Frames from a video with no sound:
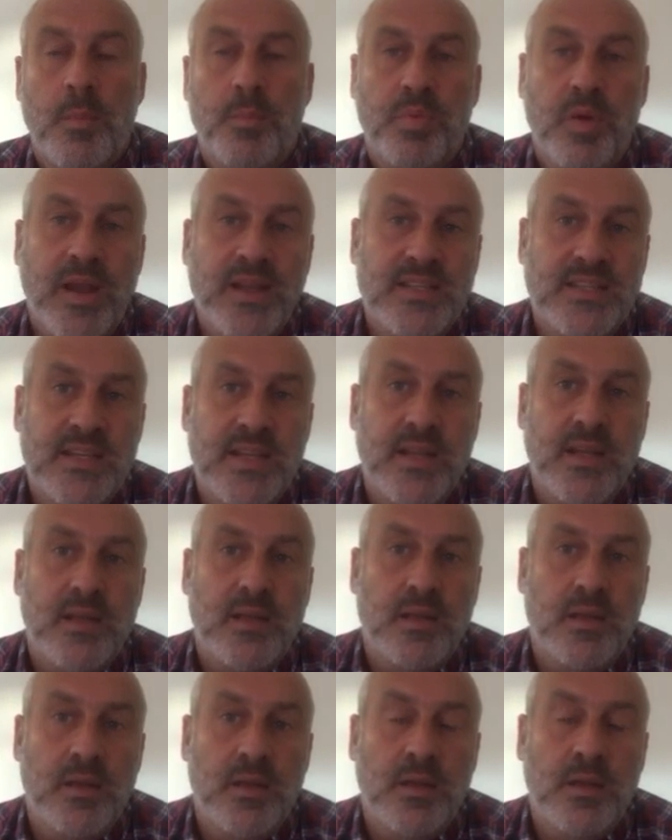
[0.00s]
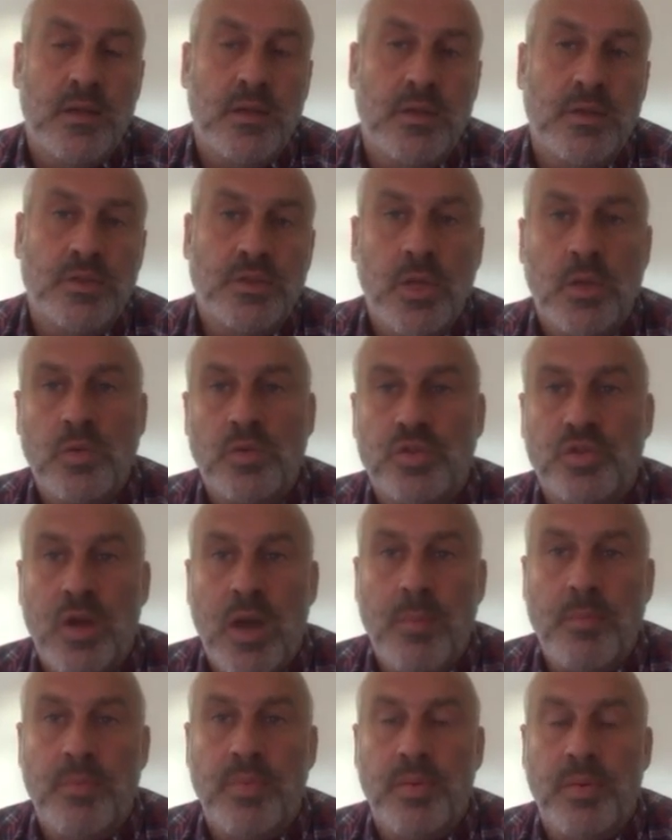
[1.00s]
Brexit, Donald
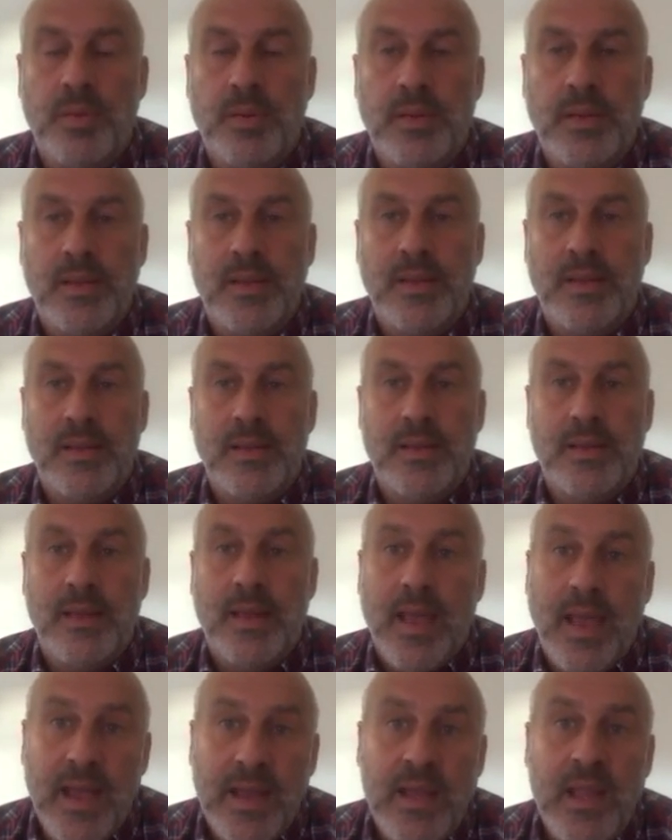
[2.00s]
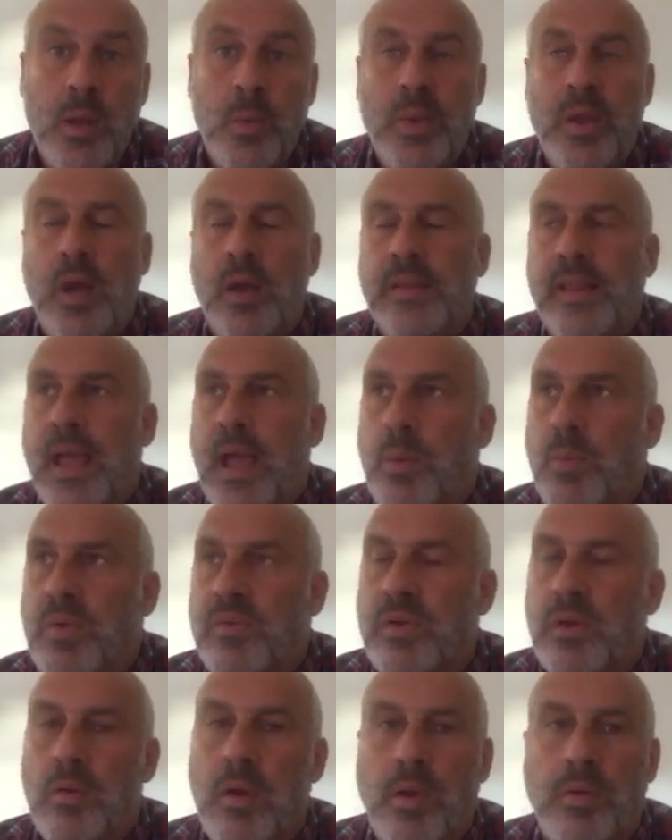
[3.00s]
Trump, and here we are now
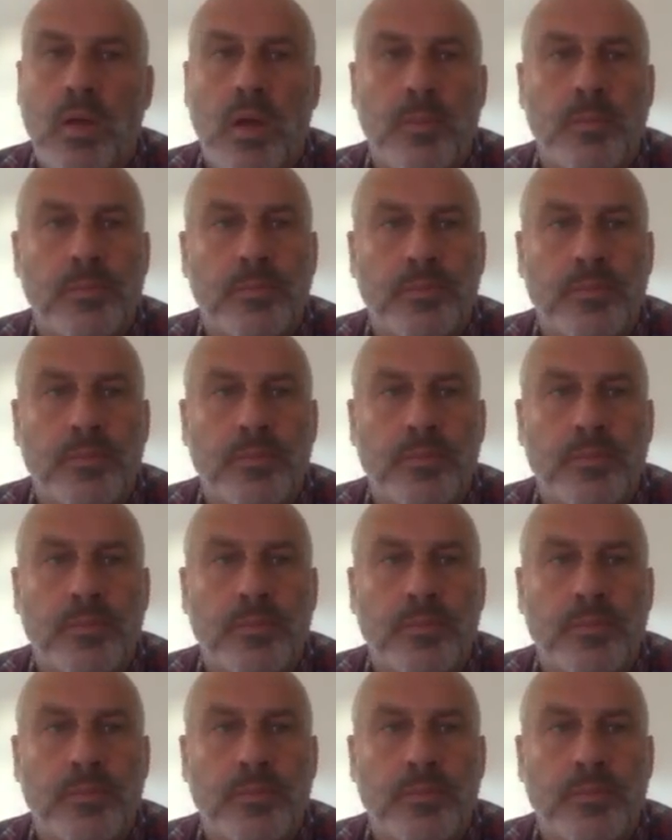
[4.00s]
with Corona.